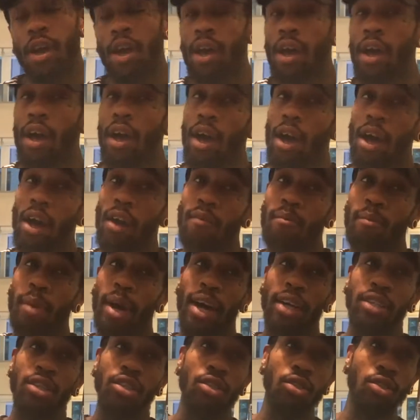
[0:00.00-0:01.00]
of my
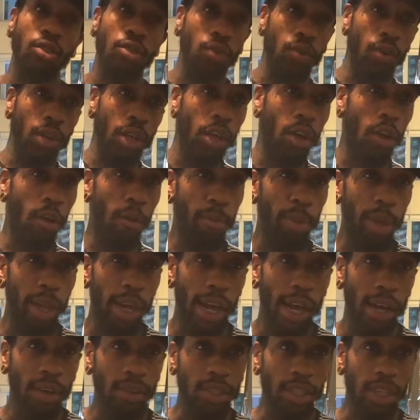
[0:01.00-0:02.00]
studio,
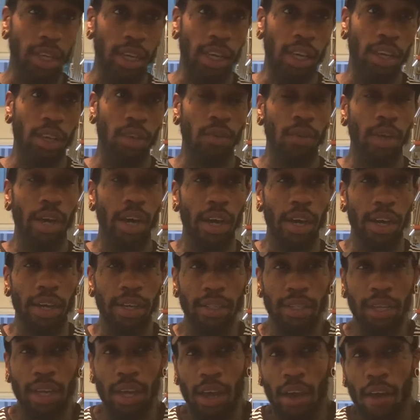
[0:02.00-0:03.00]
Penthouse Ink, you guys,
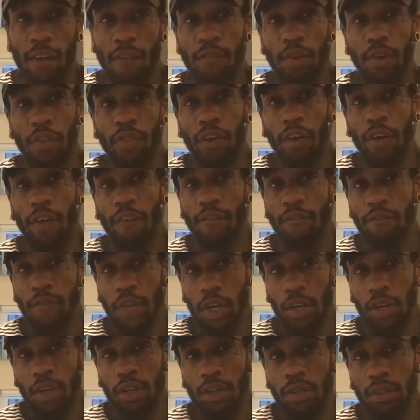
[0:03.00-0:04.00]
for the
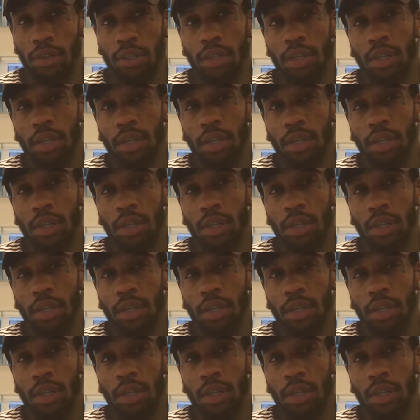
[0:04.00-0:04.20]
first